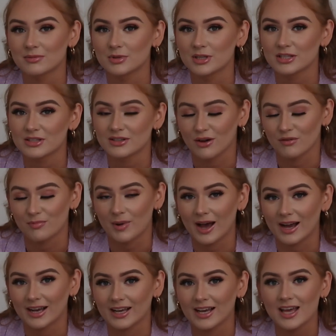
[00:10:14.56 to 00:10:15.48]
some of this stuff
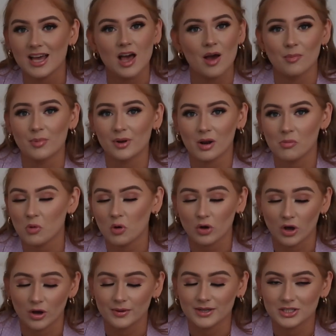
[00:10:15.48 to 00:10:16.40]
back, but I'm
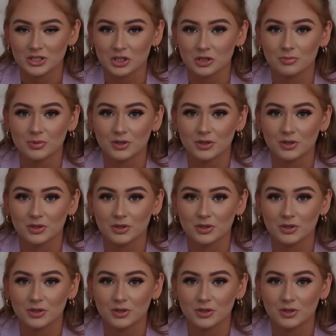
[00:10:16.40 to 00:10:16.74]
not going to